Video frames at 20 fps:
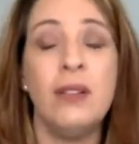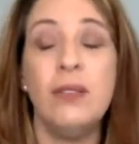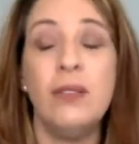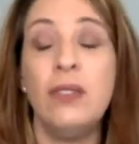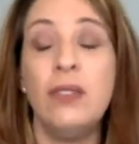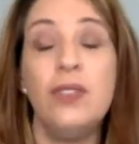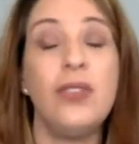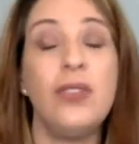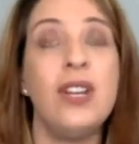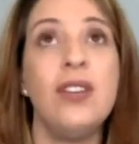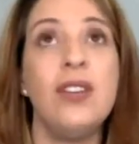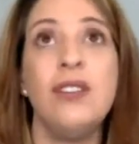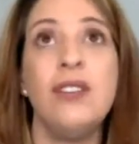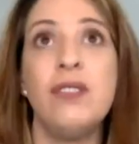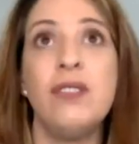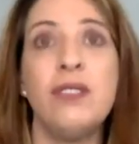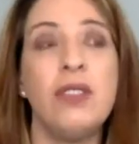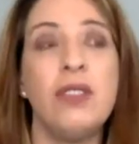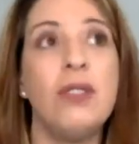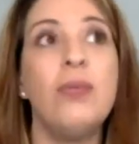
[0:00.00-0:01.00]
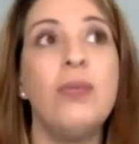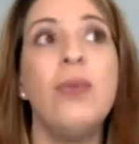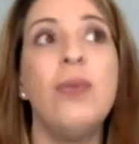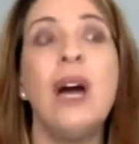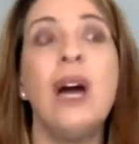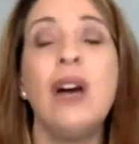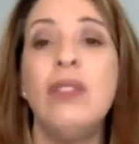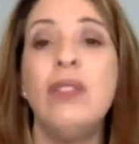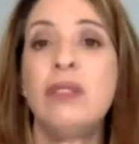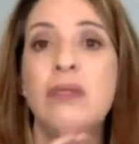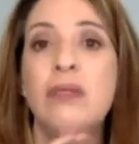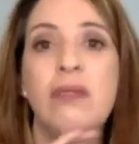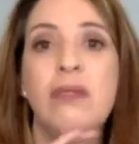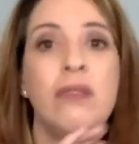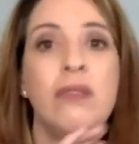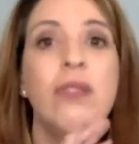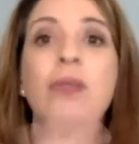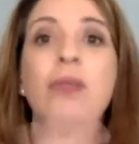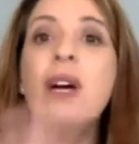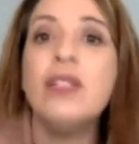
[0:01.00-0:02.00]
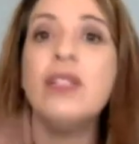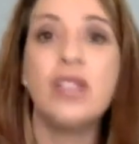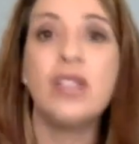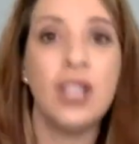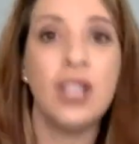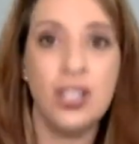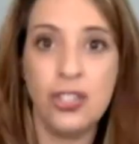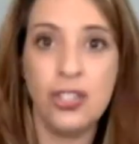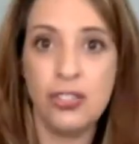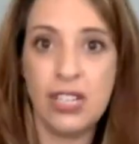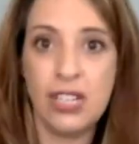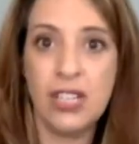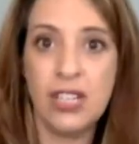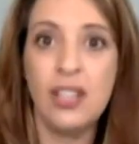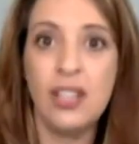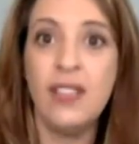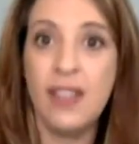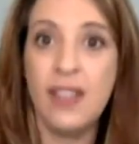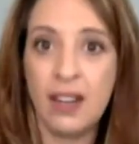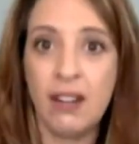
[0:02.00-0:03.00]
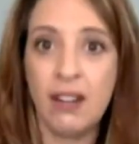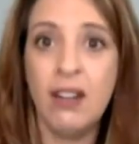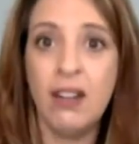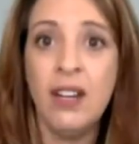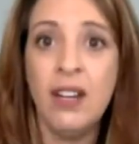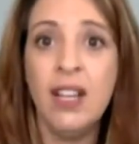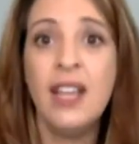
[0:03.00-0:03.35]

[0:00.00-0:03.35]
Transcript: trainers throughout the country there,